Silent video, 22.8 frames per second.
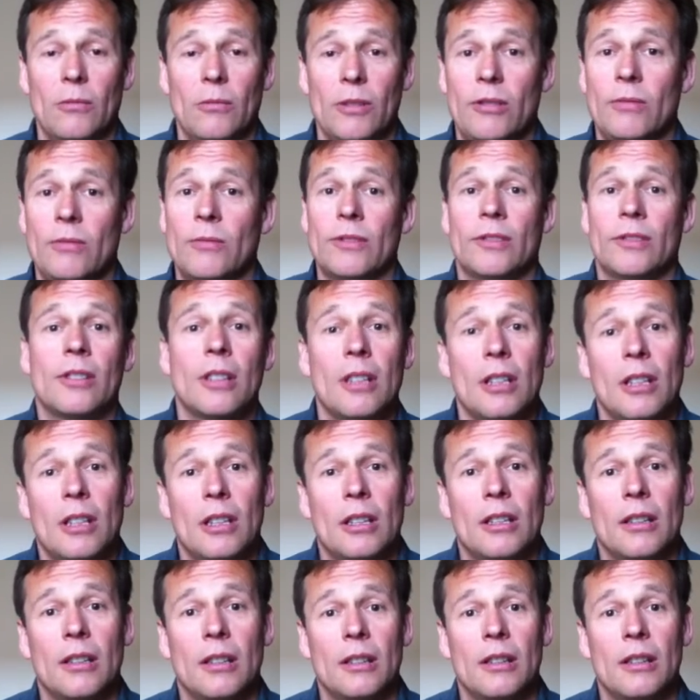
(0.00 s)
which was
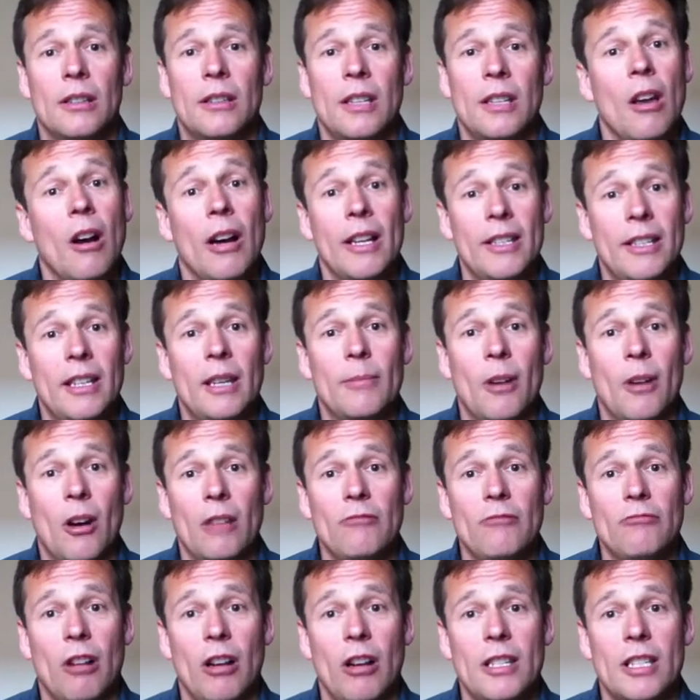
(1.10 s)
the idea
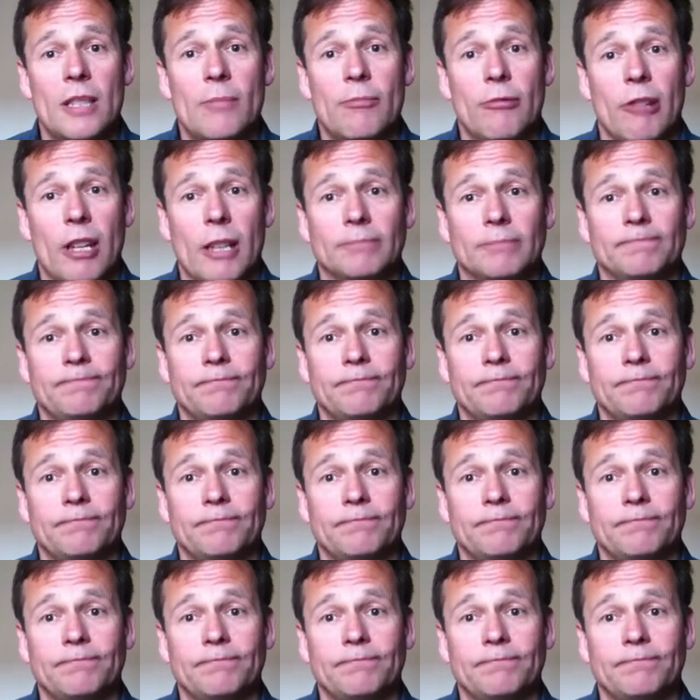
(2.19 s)
behind RideSpring.